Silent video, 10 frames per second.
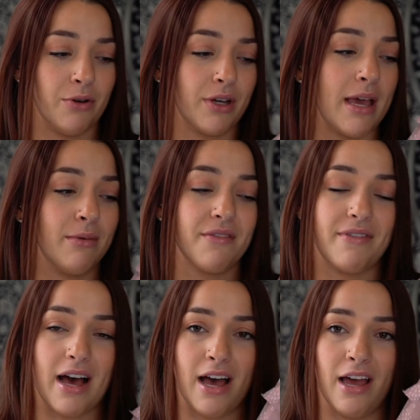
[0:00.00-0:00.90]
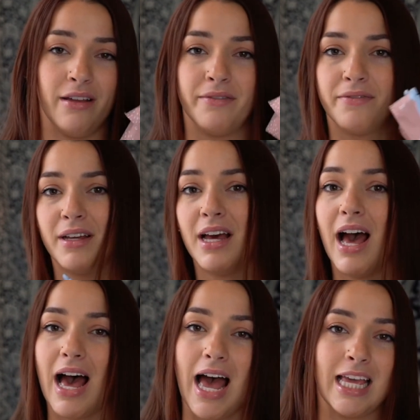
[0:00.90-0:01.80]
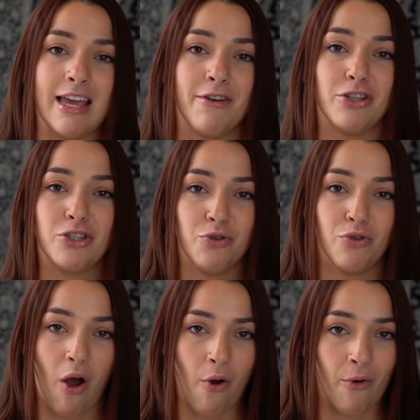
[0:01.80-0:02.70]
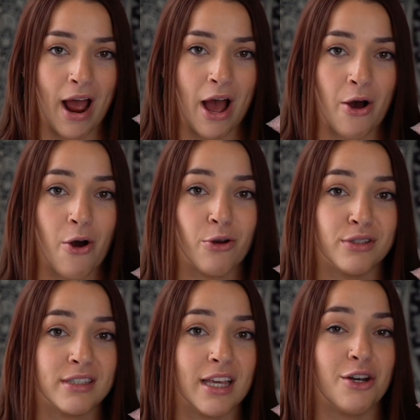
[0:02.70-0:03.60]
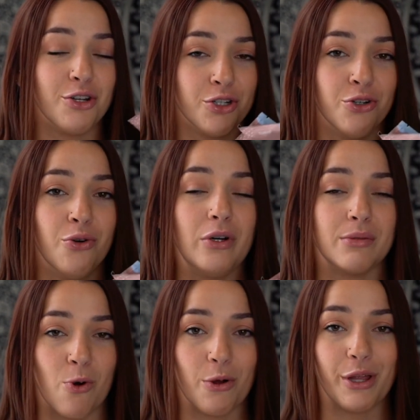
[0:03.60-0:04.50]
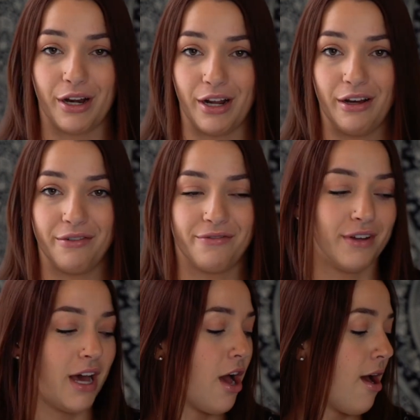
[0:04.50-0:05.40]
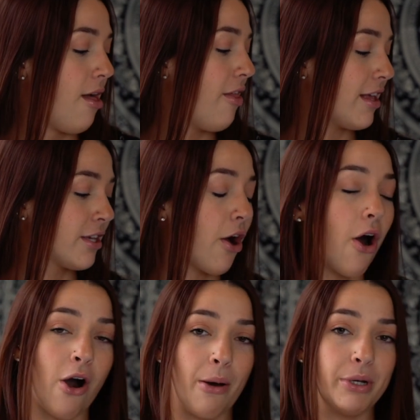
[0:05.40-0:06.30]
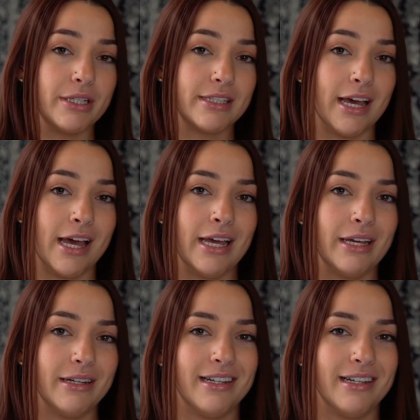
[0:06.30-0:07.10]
it came with 5. I gave it 2 go-arounds, and 2 was more than enough. That's all I'm gonna say.